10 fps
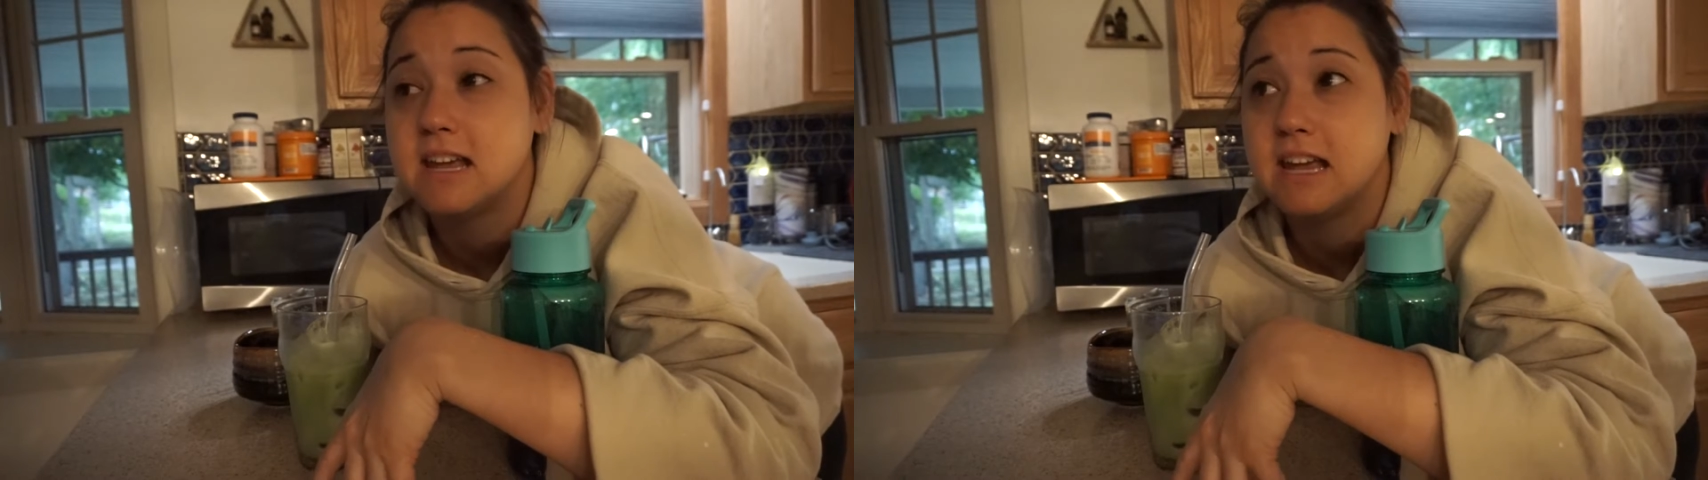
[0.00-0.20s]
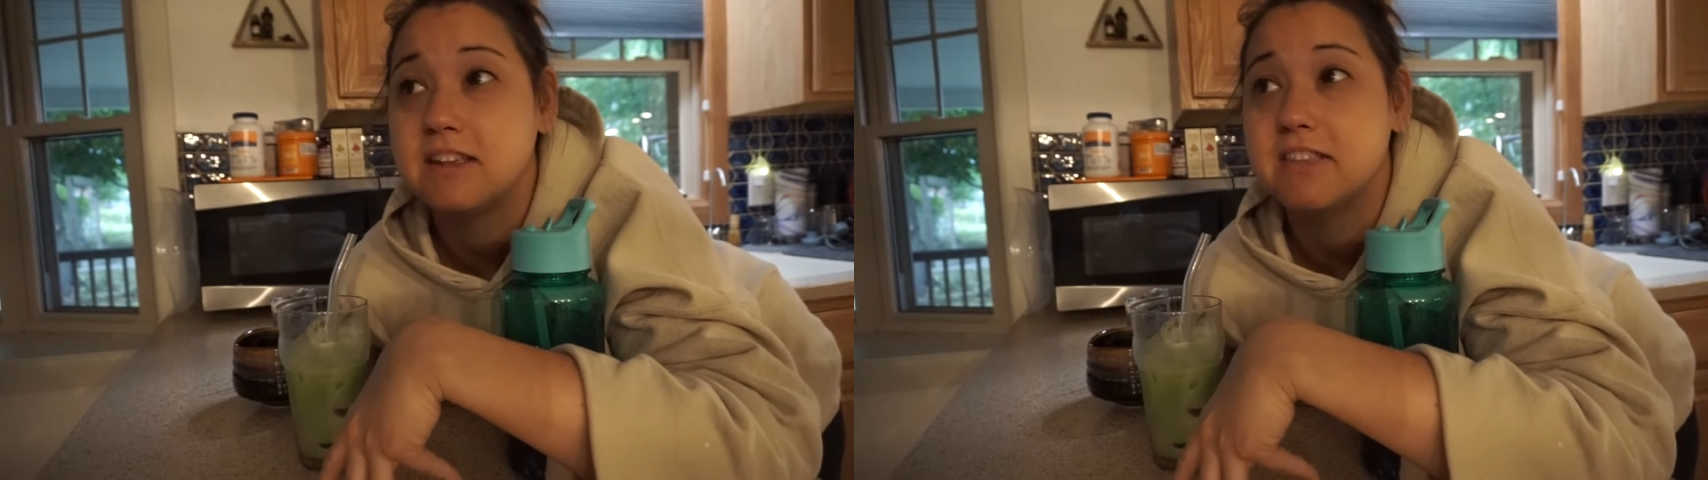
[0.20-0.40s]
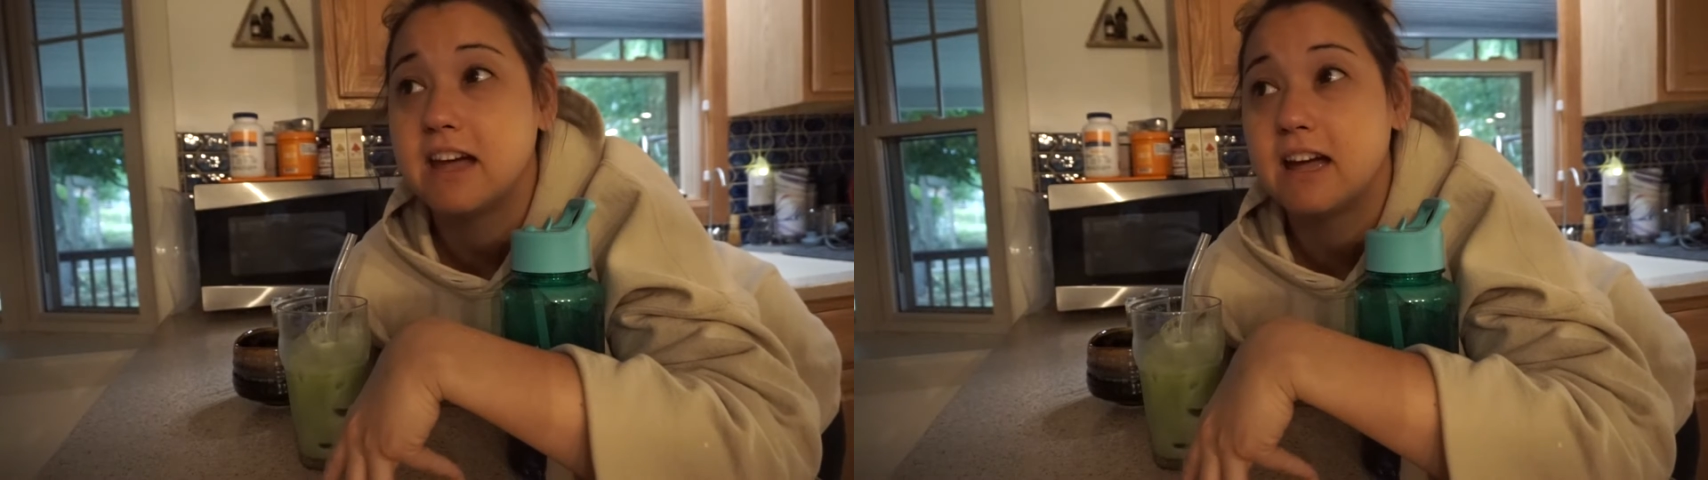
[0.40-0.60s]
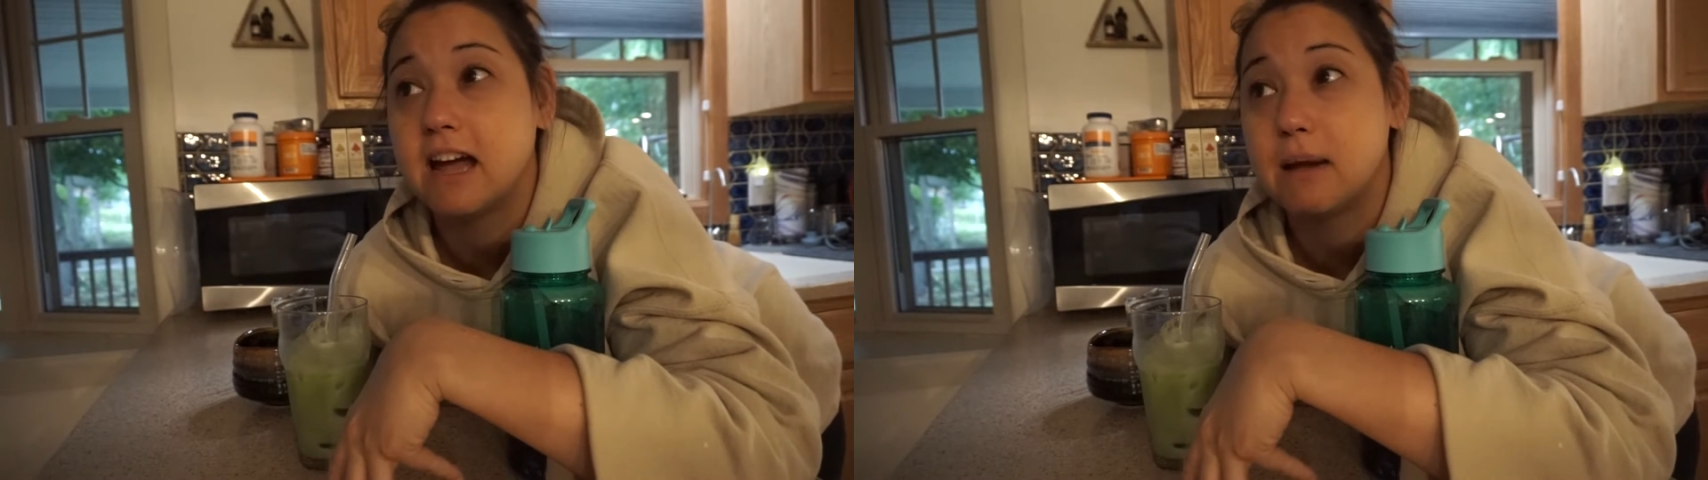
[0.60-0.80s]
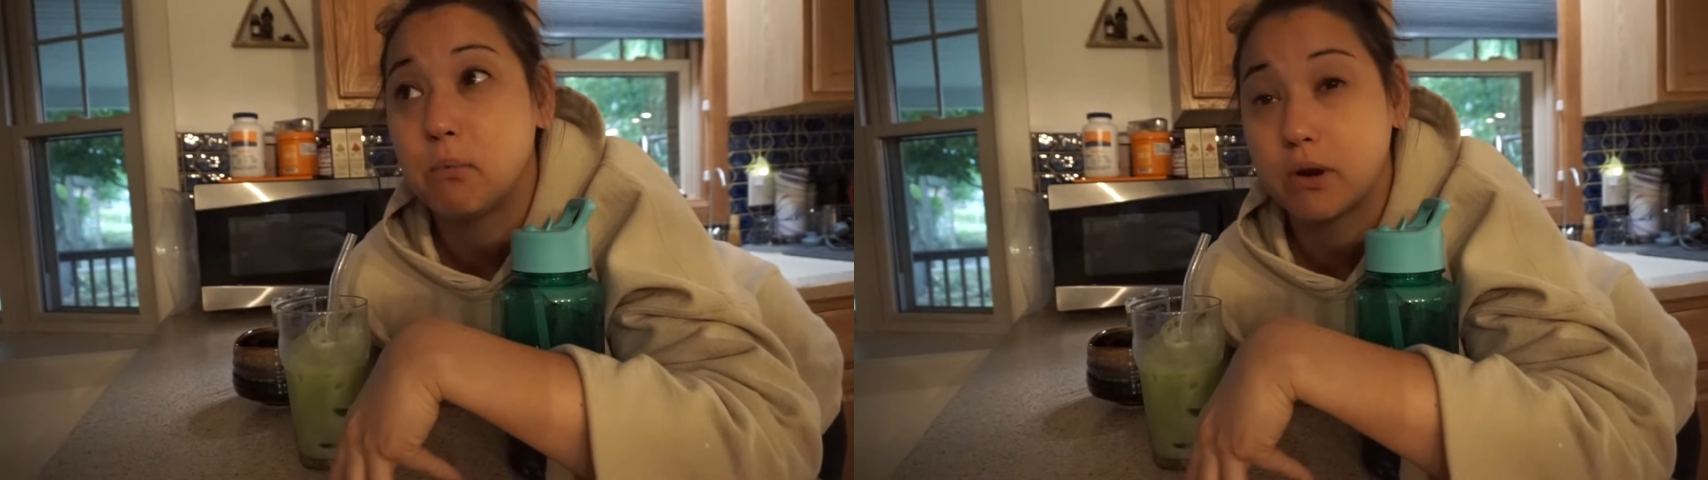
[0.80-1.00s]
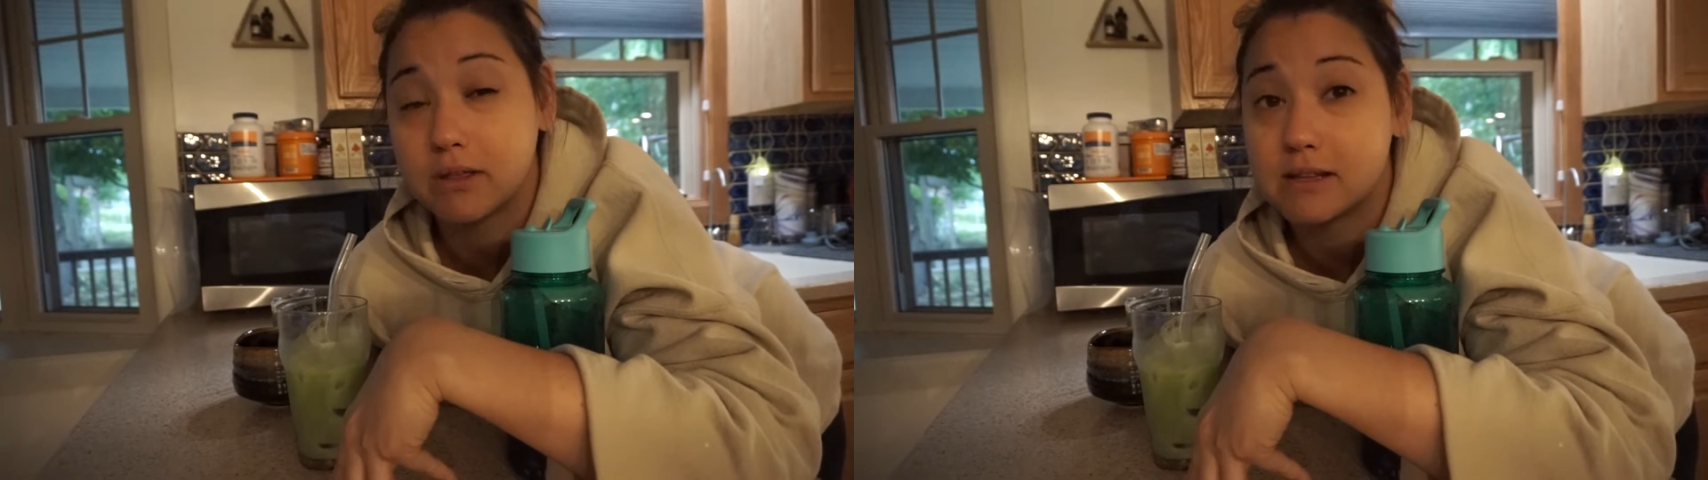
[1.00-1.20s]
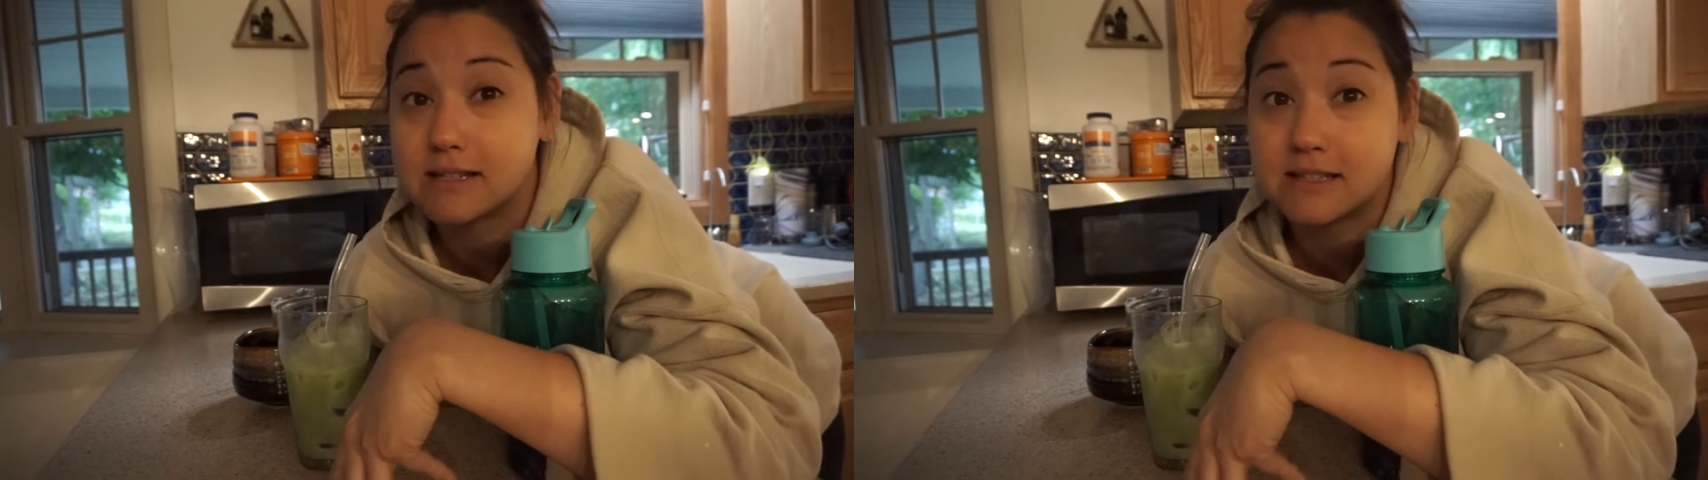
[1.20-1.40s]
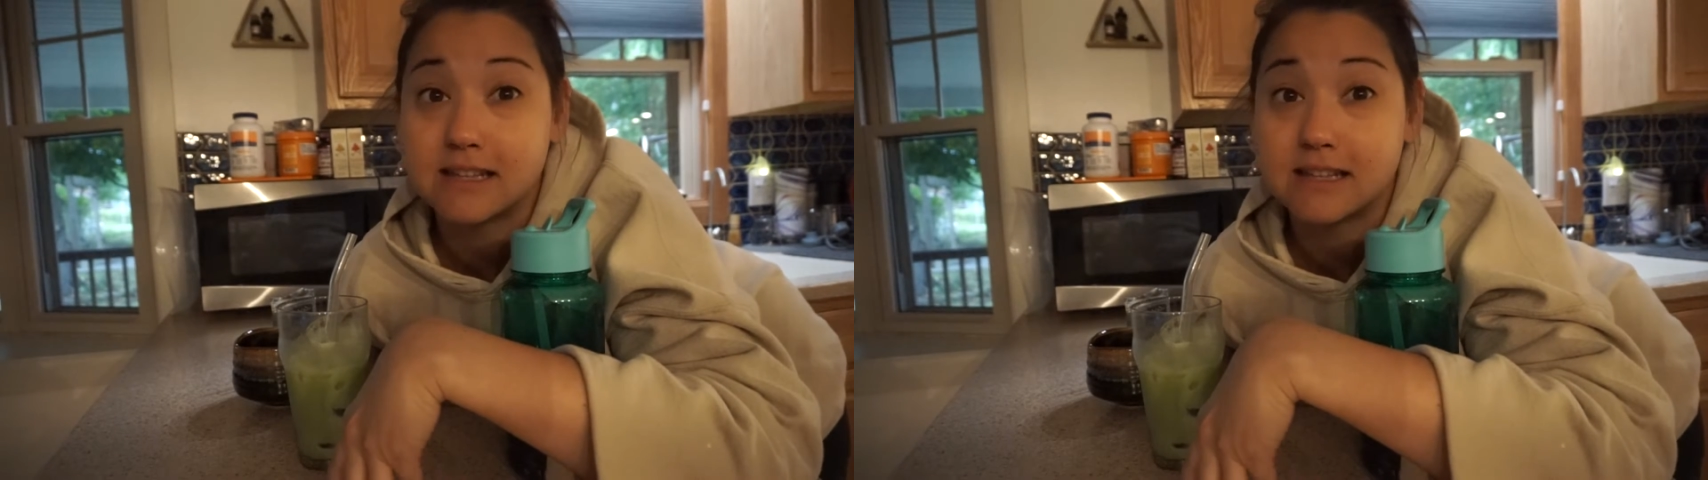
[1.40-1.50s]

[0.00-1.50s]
and that I'm worthless,